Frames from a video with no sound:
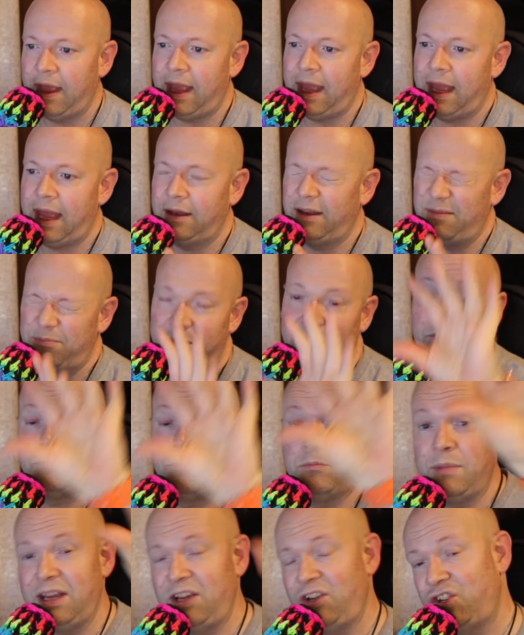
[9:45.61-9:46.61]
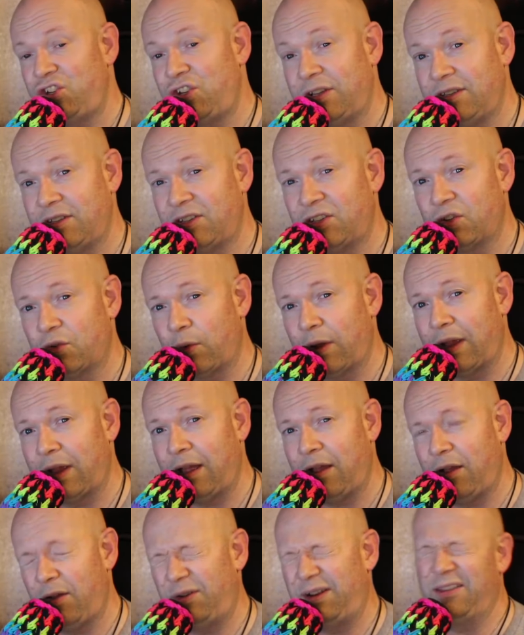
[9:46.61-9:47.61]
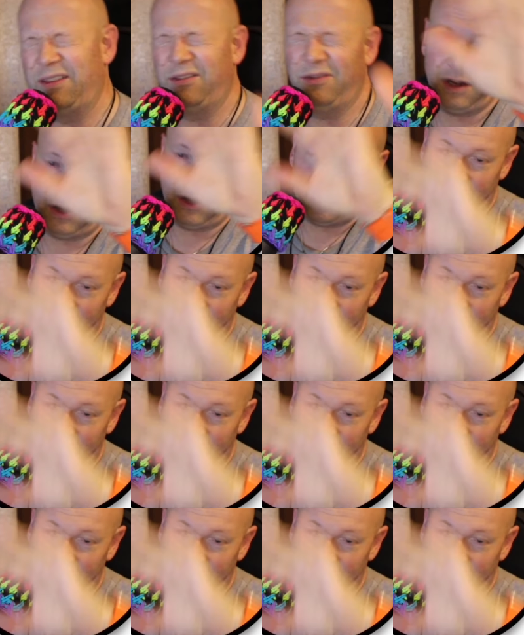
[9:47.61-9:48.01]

And but Mishin's around, and, you know,